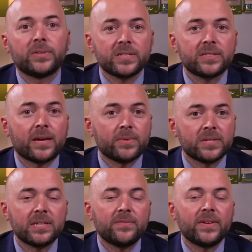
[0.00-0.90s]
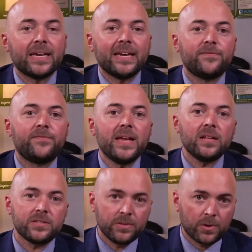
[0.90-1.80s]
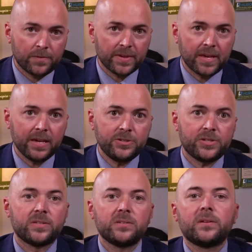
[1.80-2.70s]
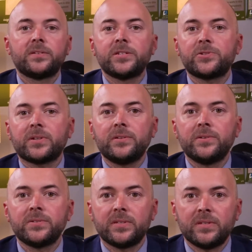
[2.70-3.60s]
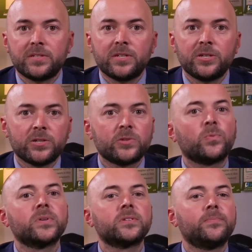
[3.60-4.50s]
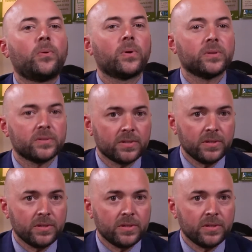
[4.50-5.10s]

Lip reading: us that receiving advance notifications on district news and decisions was important to